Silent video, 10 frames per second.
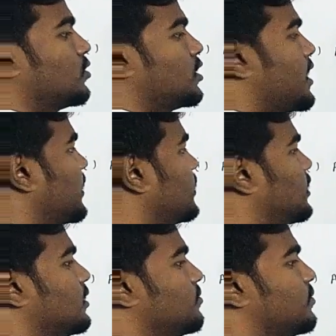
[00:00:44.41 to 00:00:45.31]

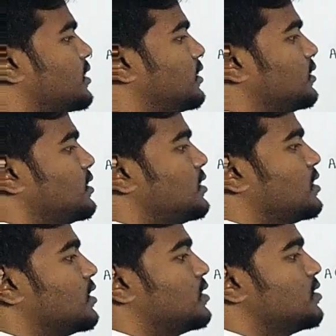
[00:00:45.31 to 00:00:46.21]
triangle
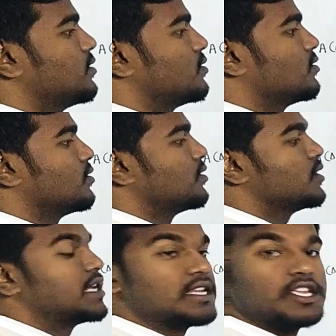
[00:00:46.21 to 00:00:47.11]
BCE,
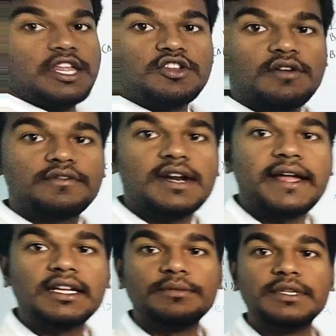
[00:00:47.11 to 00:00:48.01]
area of
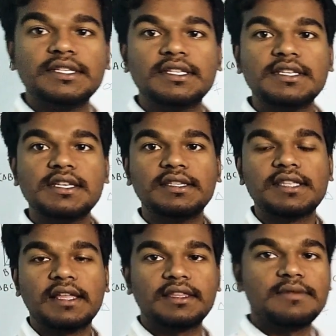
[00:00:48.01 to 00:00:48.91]
triangle BCE is
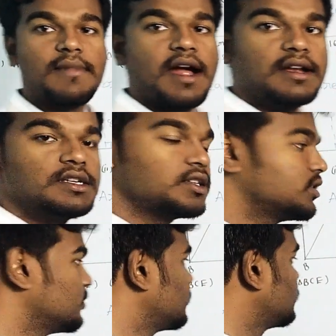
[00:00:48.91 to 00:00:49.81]
nothing but
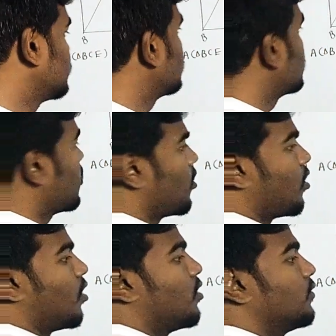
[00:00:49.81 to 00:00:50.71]

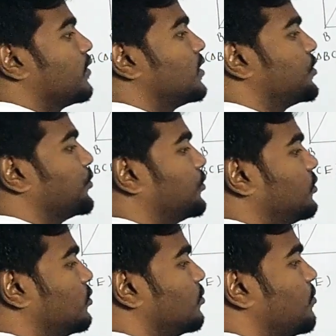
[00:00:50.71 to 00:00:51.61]
off into
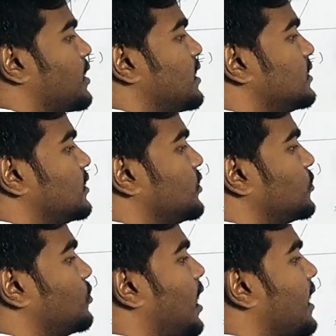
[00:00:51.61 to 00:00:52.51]
base
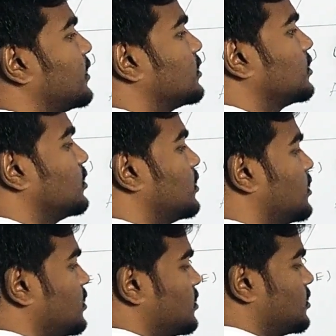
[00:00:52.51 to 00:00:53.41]
into height.
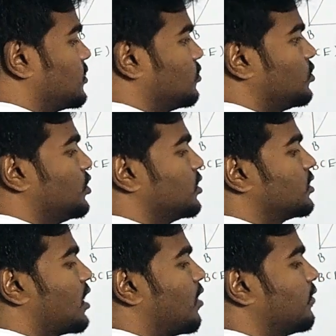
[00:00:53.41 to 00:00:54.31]
So
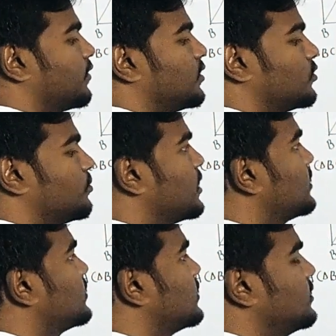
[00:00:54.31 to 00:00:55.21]
here off into
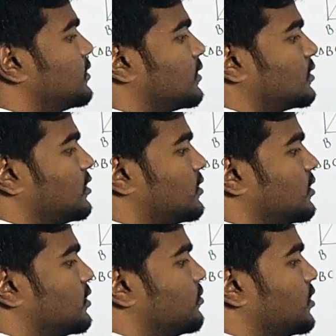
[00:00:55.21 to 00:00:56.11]
base is 16
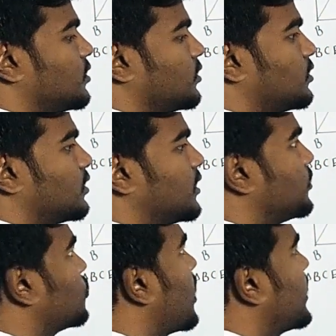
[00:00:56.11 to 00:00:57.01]
centimeter
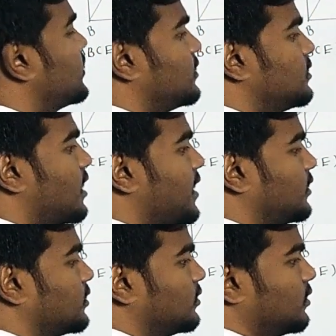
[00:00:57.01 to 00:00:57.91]
into height is
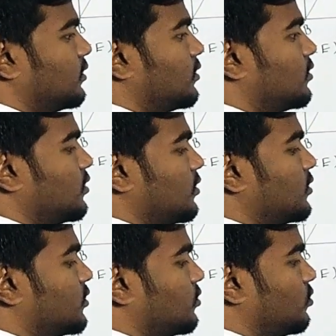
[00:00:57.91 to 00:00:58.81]
8.
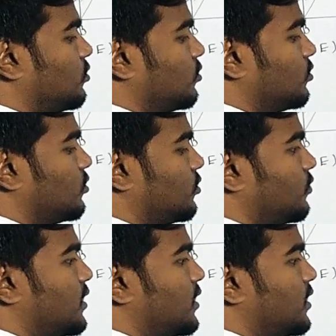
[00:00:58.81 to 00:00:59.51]
So 2